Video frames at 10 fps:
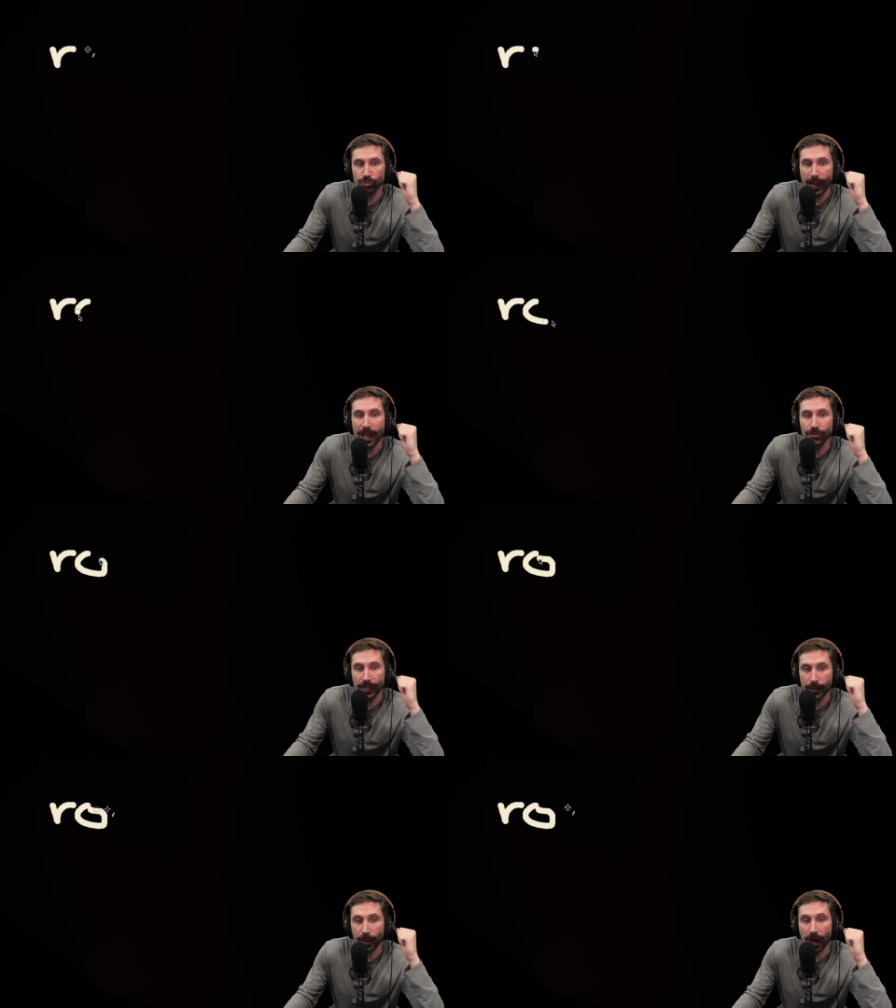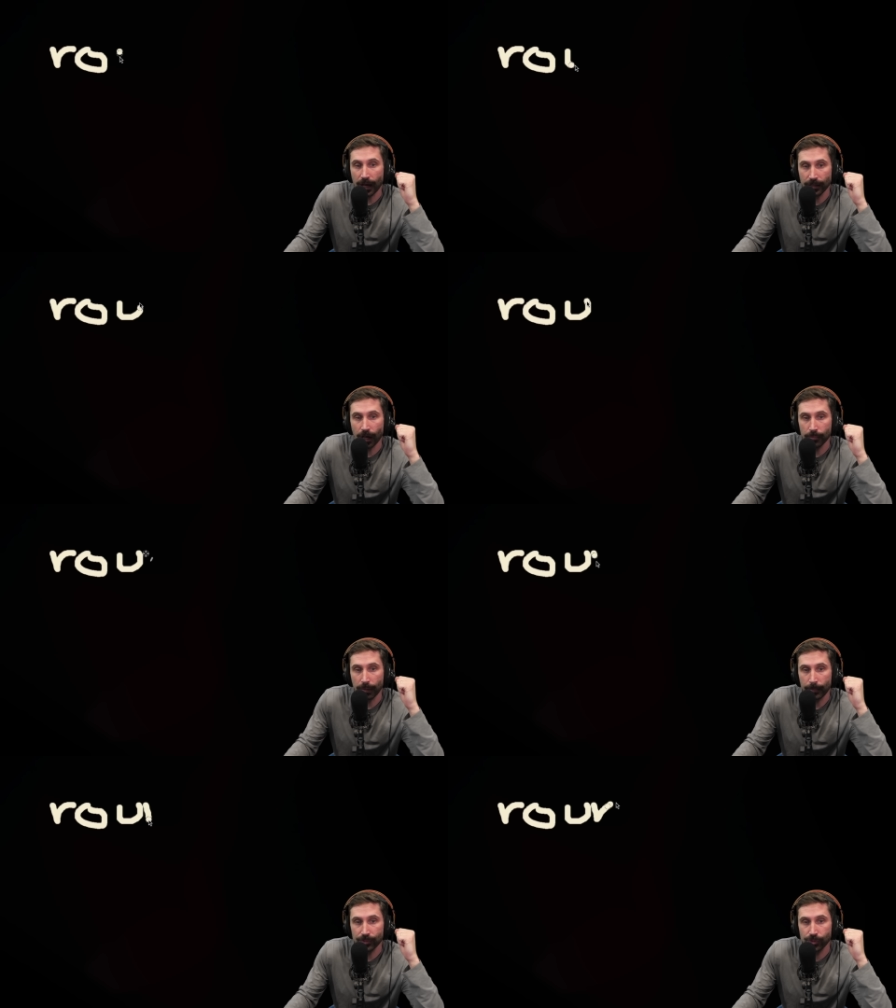round that I'm on on
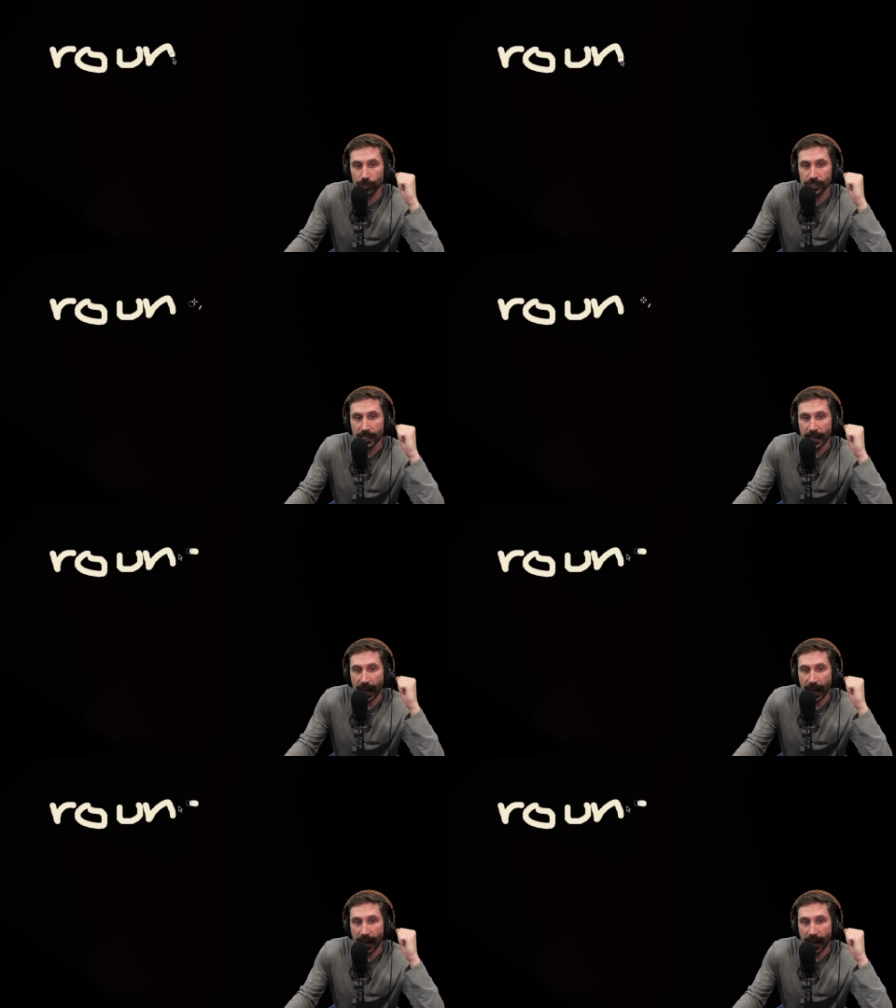bubble sort,